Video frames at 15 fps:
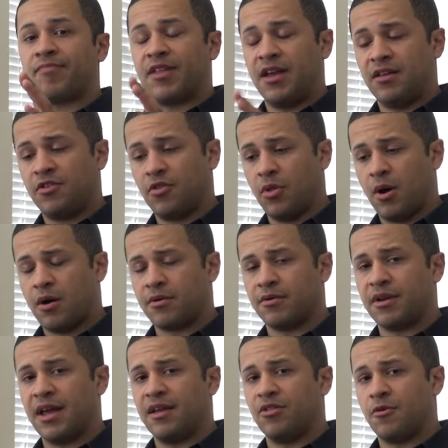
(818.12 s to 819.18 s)
is
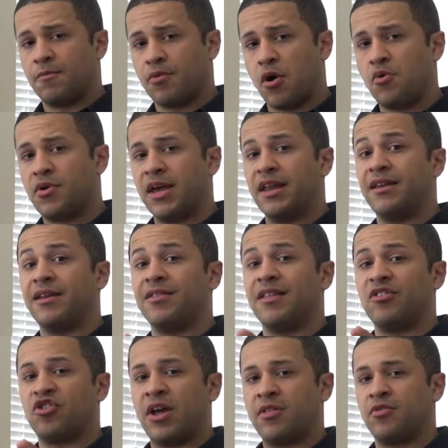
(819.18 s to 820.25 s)
slaughtered and they're broken,
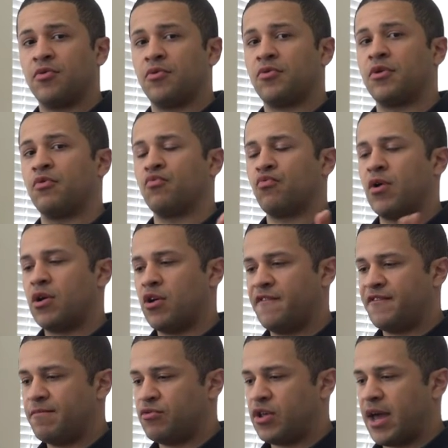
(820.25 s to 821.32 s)
then chances are they're going to run
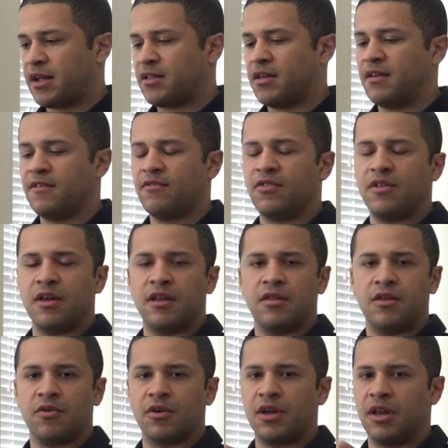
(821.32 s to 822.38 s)
off objectives
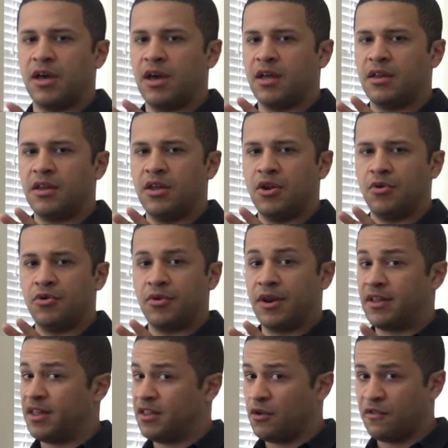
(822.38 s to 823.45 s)
and they're going to, you're going
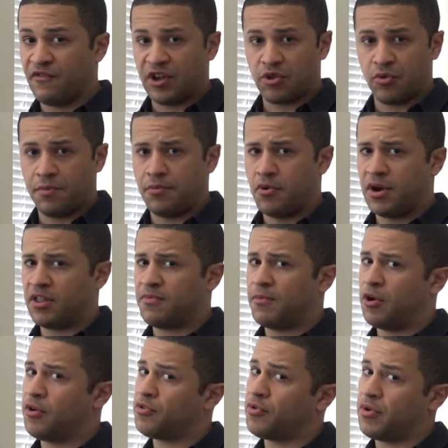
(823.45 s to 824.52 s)
to get those victory points,
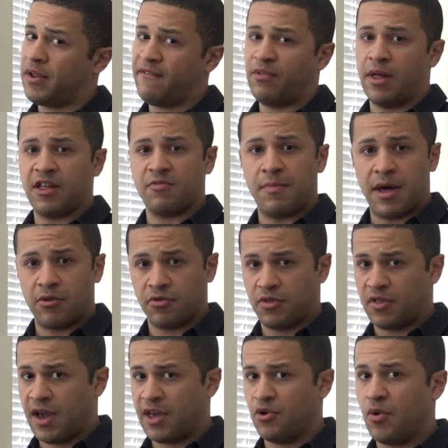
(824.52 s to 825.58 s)
but also they're going to have less models
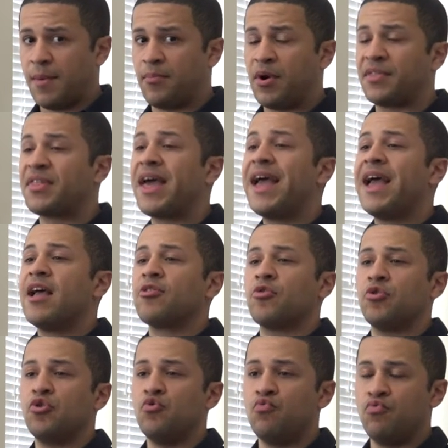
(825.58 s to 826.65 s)
to tie you up with. So
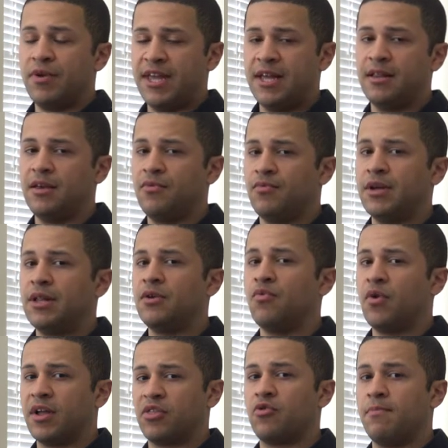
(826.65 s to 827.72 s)
you really, really
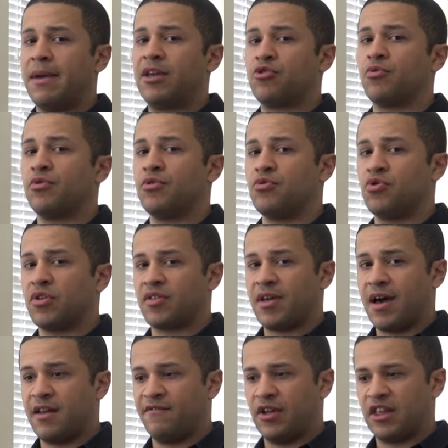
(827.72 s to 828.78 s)
want to make sure you just
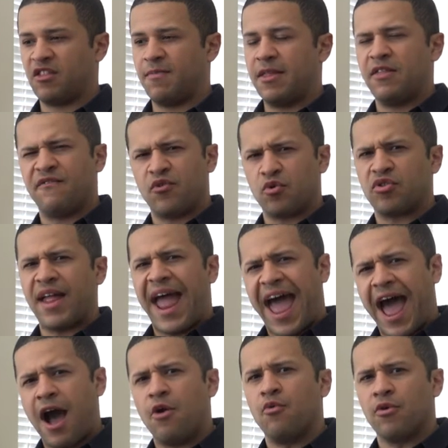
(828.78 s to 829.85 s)
kind of like spend the first
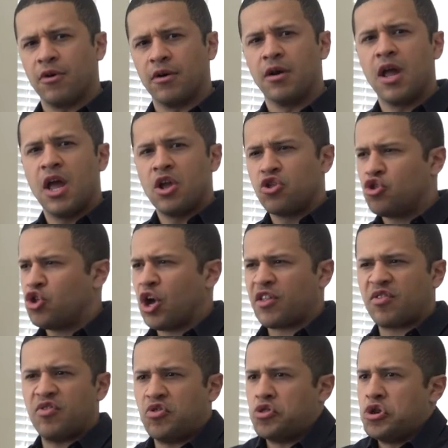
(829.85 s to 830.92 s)
hour
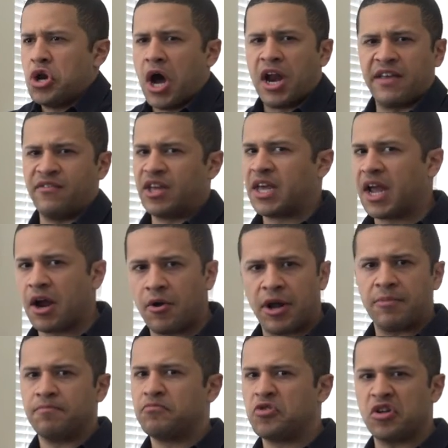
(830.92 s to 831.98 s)
just not even
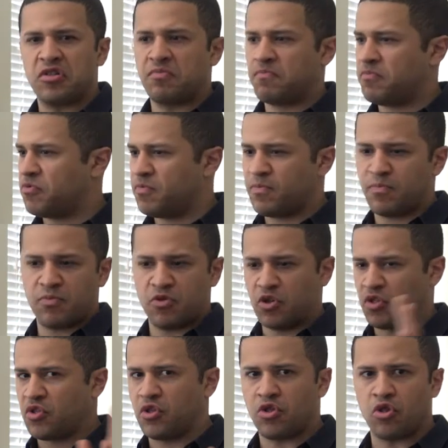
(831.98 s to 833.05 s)
caring. Just
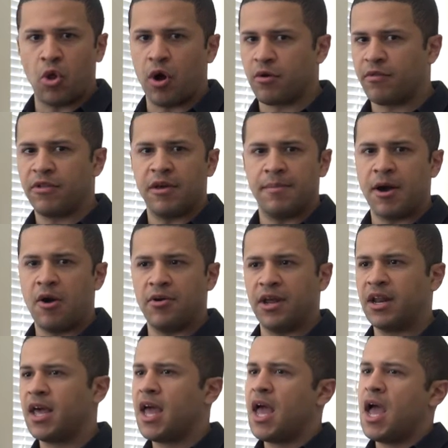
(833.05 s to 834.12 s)
slaughter the
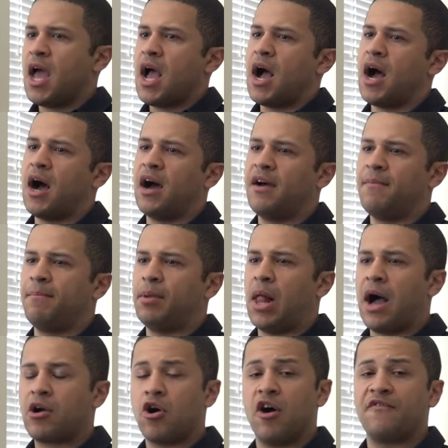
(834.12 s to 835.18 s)
opponent.
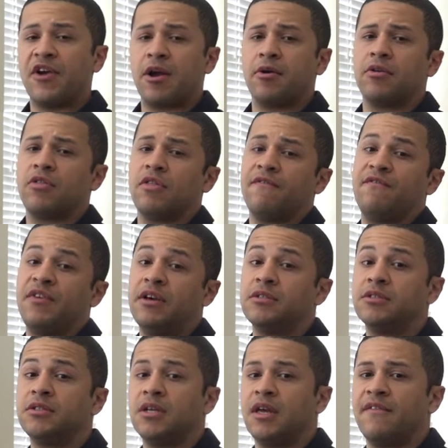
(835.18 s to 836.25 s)
Block off areas of the
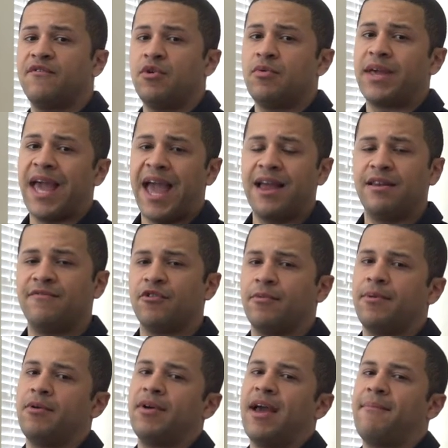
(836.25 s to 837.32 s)
field if you can. If your
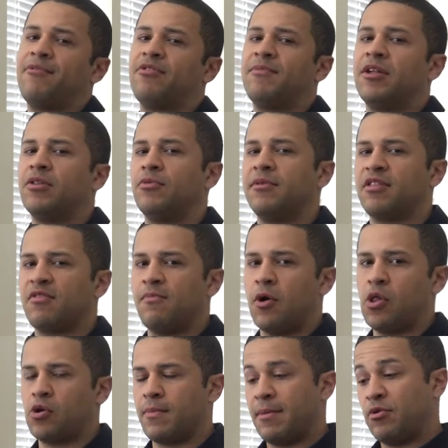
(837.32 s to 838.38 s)
opponent happens to be a little bit
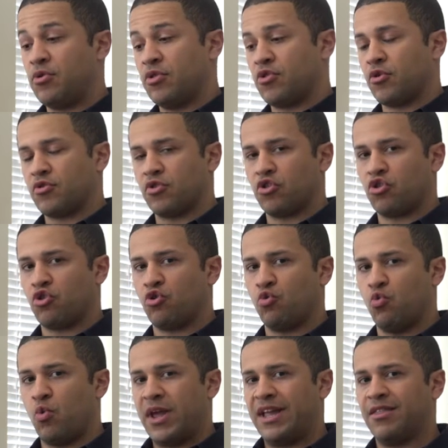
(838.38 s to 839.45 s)
smaller, maybe you can start to
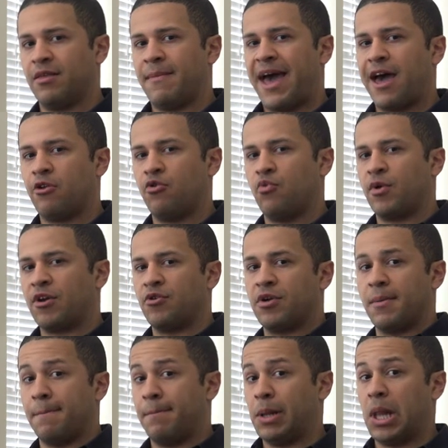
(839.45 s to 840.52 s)
swing the battle where you
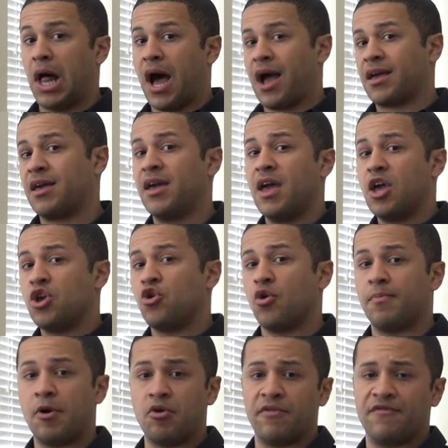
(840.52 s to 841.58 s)
can block your
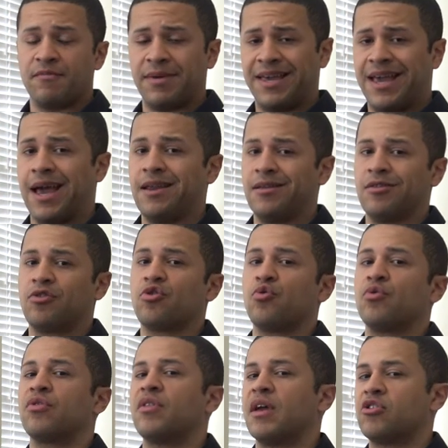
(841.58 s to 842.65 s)
opponent from getting to
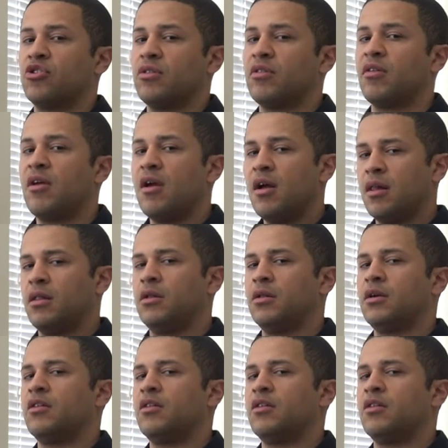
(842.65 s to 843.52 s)
certain sections. A little